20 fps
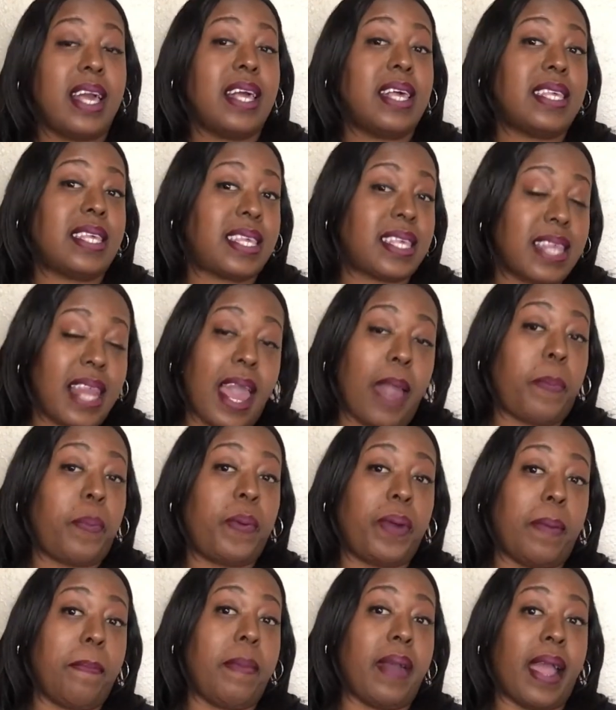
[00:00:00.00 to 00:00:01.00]
slept
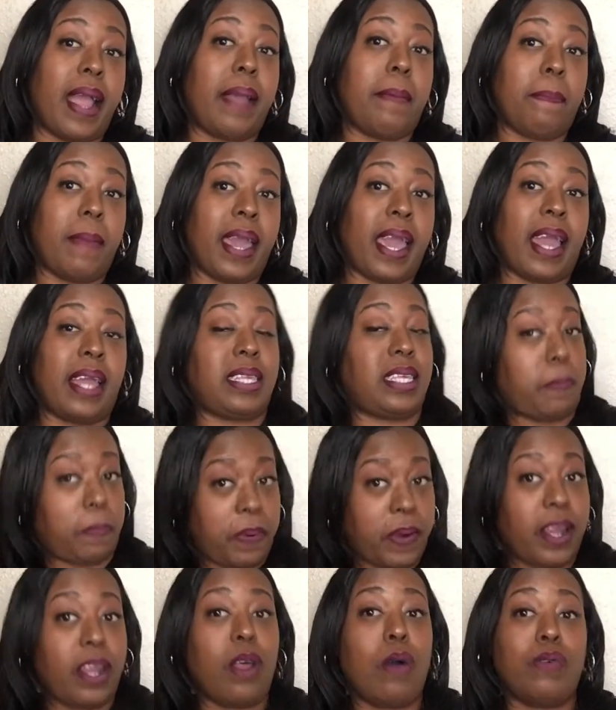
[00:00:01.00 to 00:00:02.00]
with a married man to
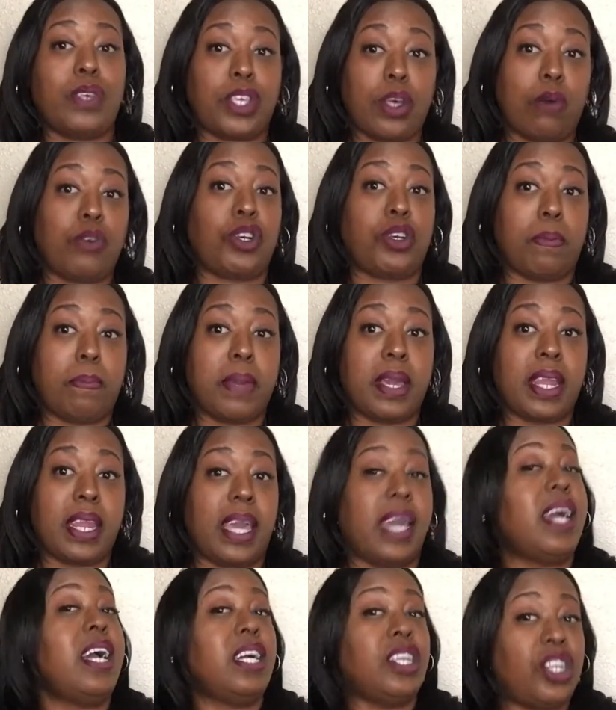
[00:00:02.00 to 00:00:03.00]
put it on social
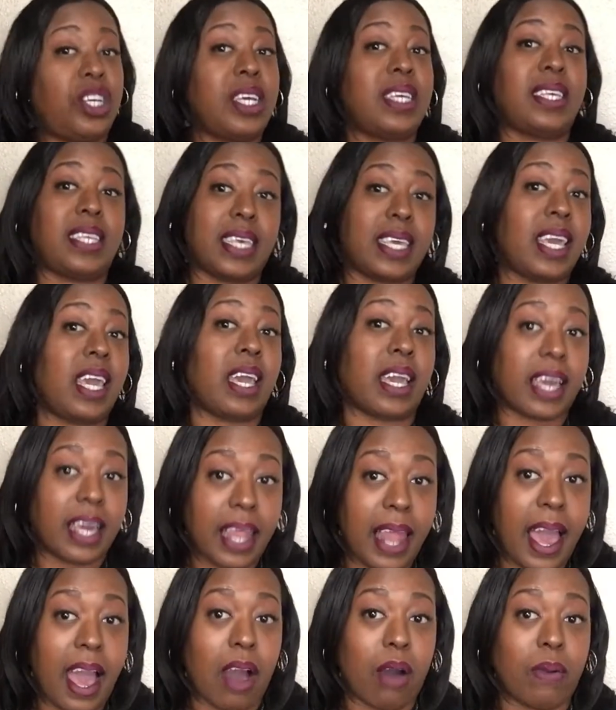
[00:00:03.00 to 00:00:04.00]
media just to get
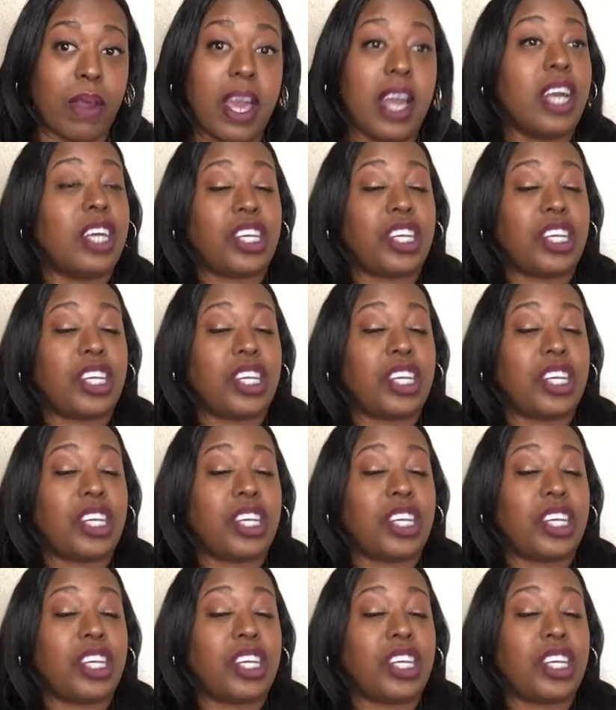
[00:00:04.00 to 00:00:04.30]
clout.